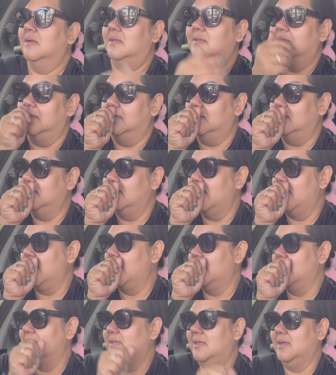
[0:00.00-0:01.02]

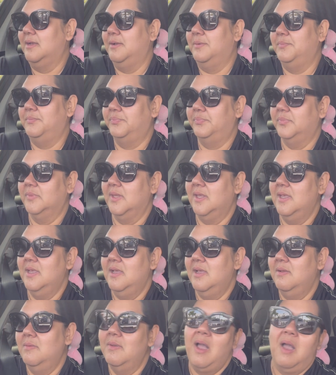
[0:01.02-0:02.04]
and um,
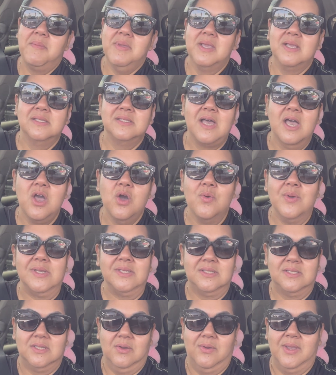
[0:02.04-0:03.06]
I mean, cause I
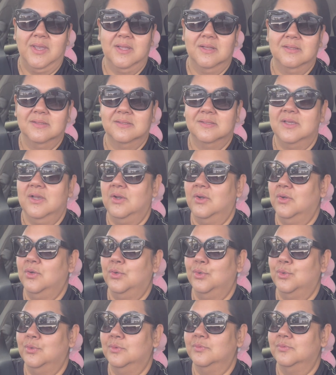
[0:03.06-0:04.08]
always do it.
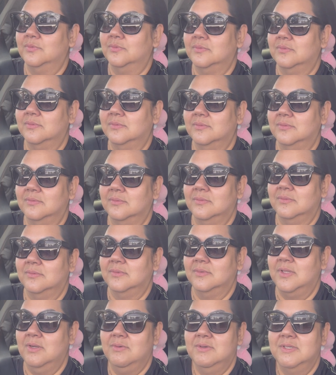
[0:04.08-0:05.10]
So
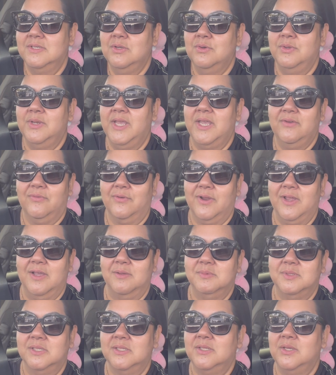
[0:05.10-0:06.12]
there was no need for
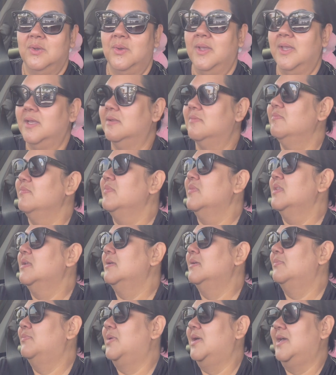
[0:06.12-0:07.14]
him to do it.
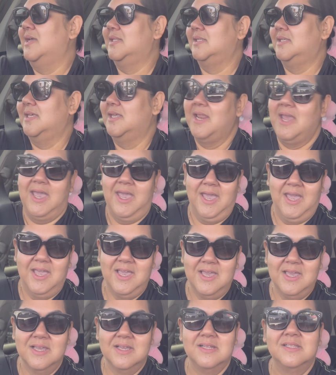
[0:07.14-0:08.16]
But
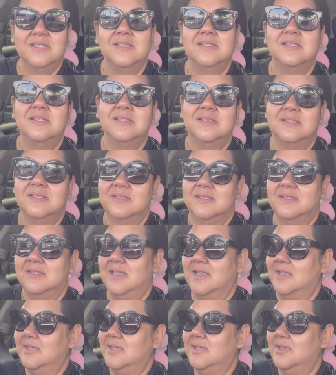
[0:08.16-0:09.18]
today this,
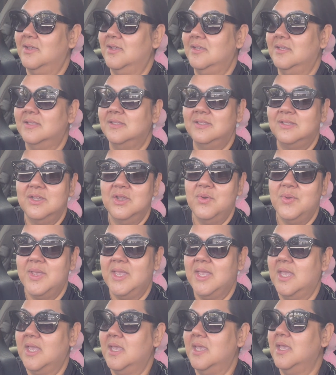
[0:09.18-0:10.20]
he's
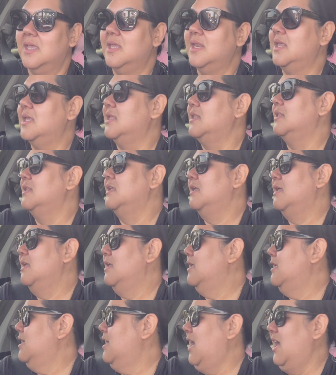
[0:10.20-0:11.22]
doing it. And
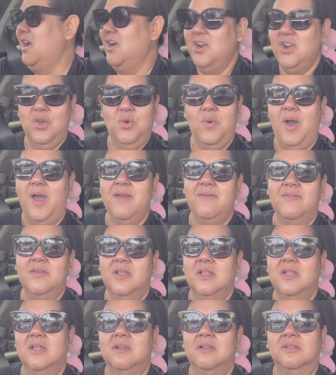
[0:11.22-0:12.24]
I don't know why I
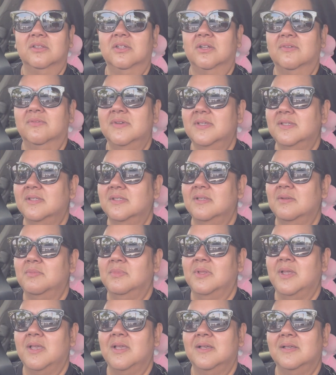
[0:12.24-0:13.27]
feel a little nervous. I'm
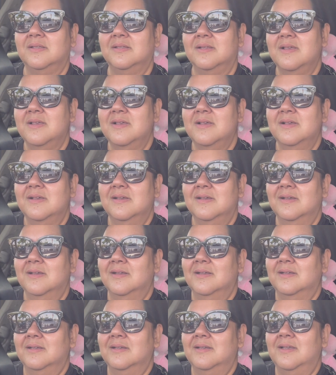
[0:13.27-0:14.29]
like,
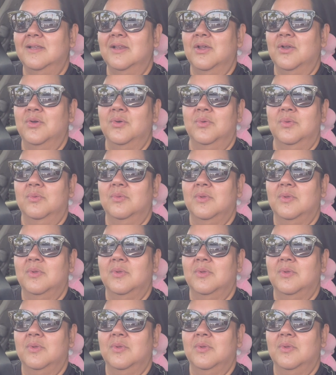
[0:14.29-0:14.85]
you know,